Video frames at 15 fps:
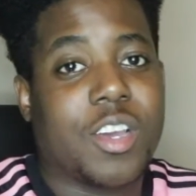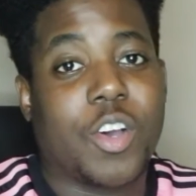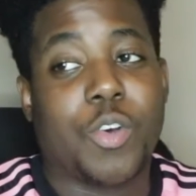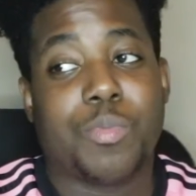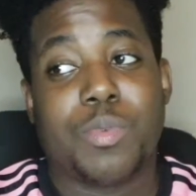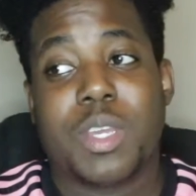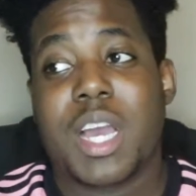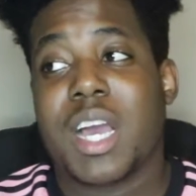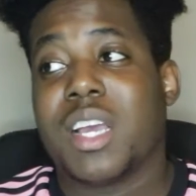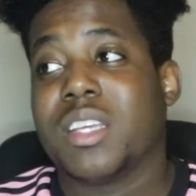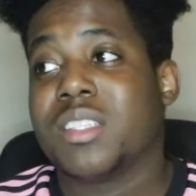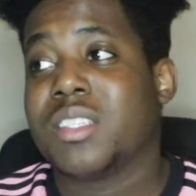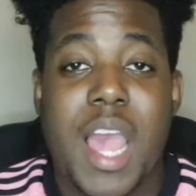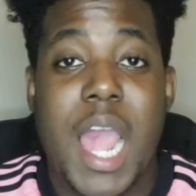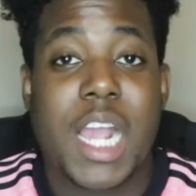I hope you
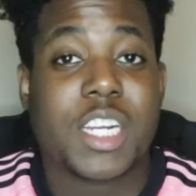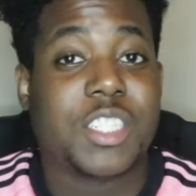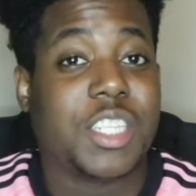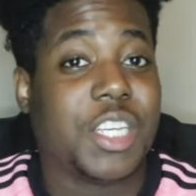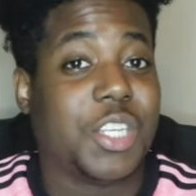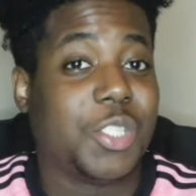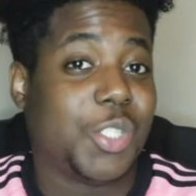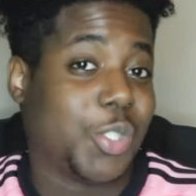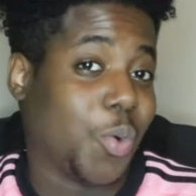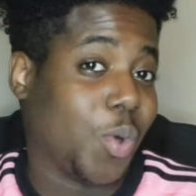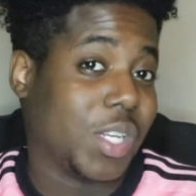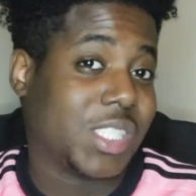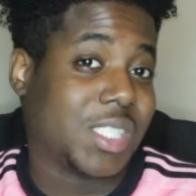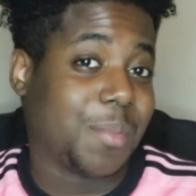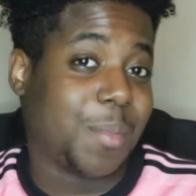guys actually
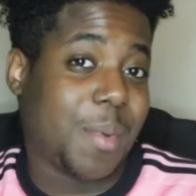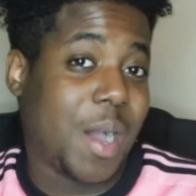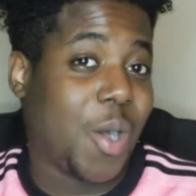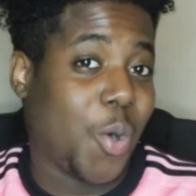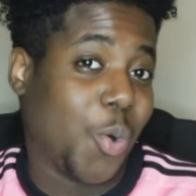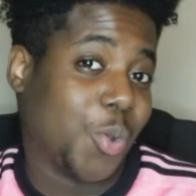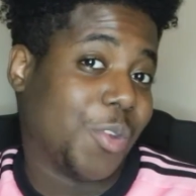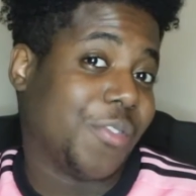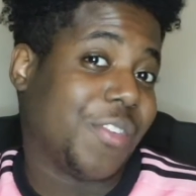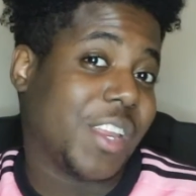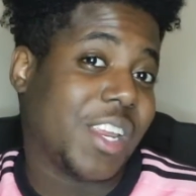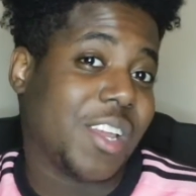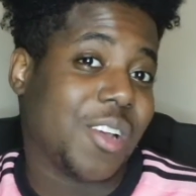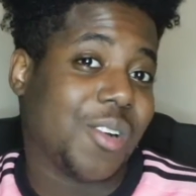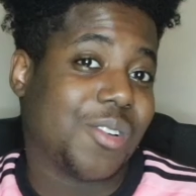enjoy some of my older
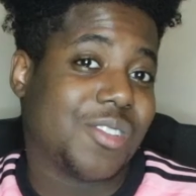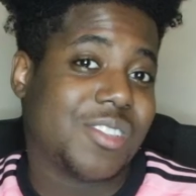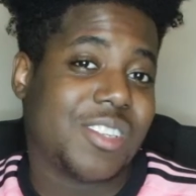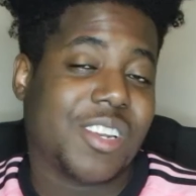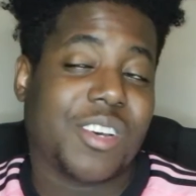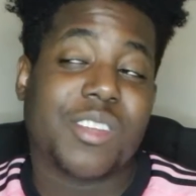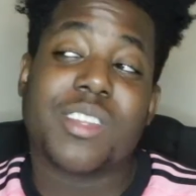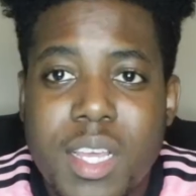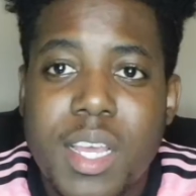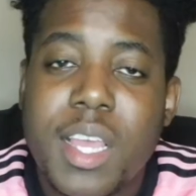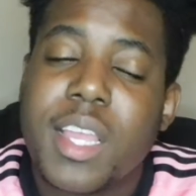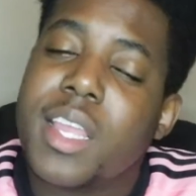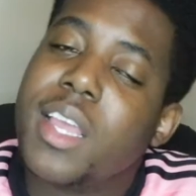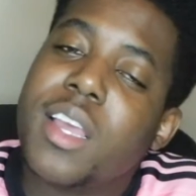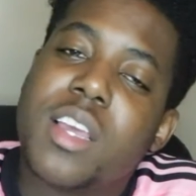videos, you know?
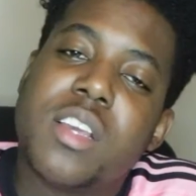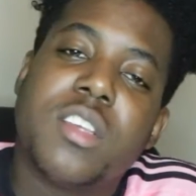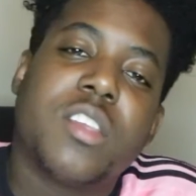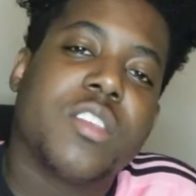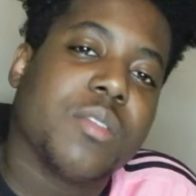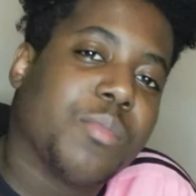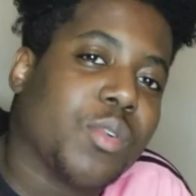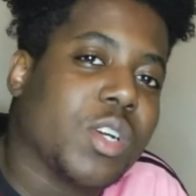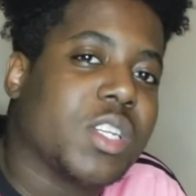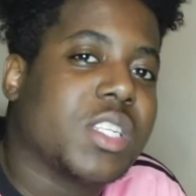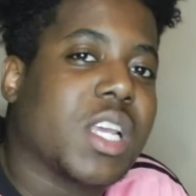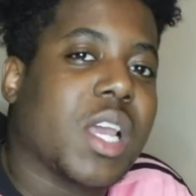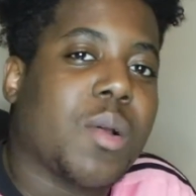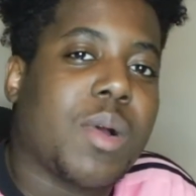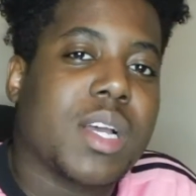And yeah, it's your boy
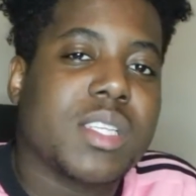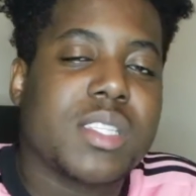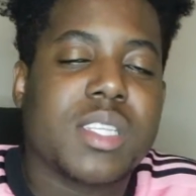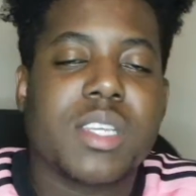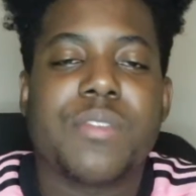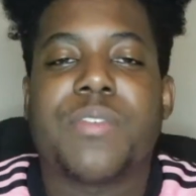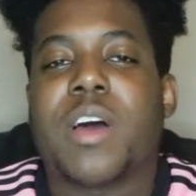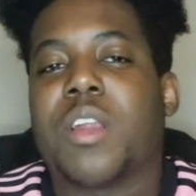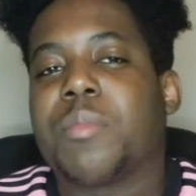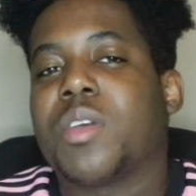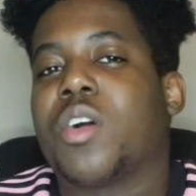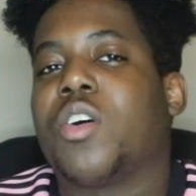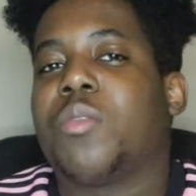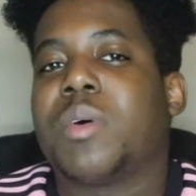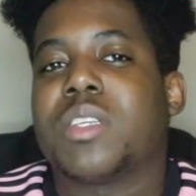JayNYC. Follow
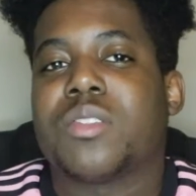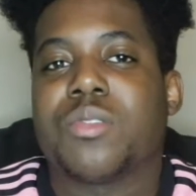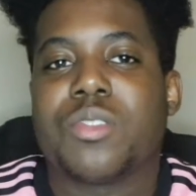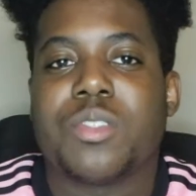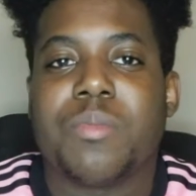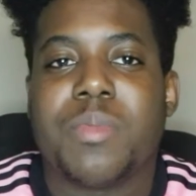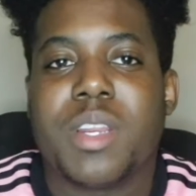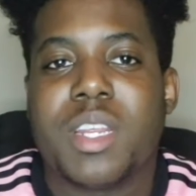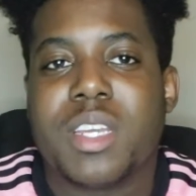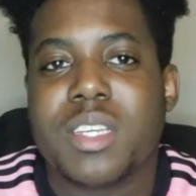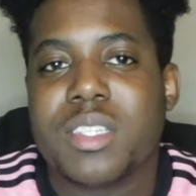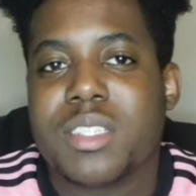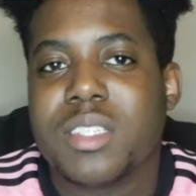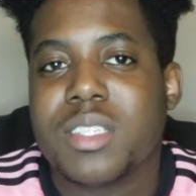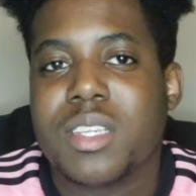me on all my social
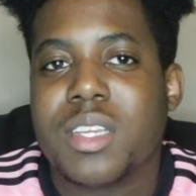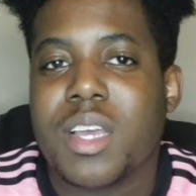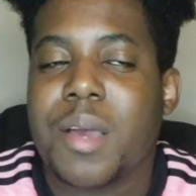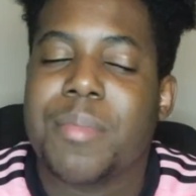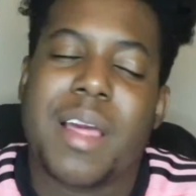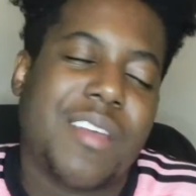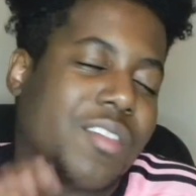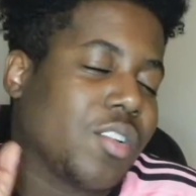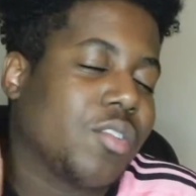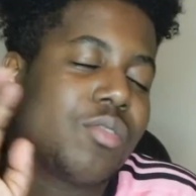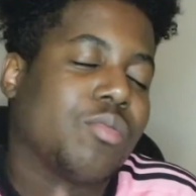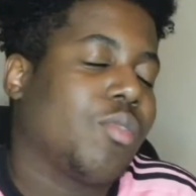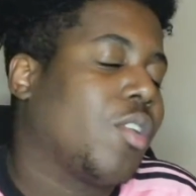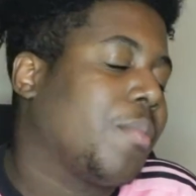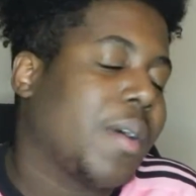medias. I'm not even
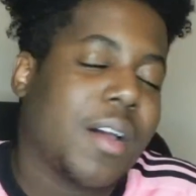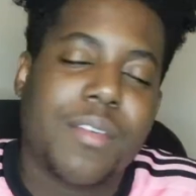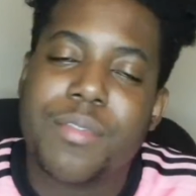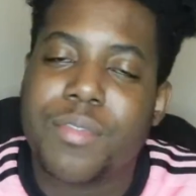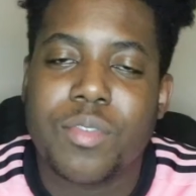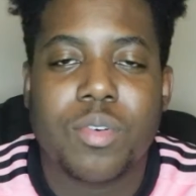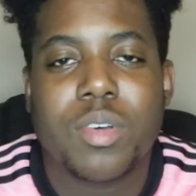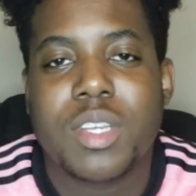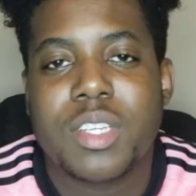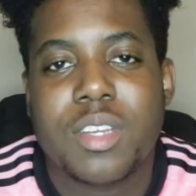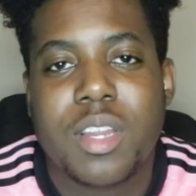gonna do all my full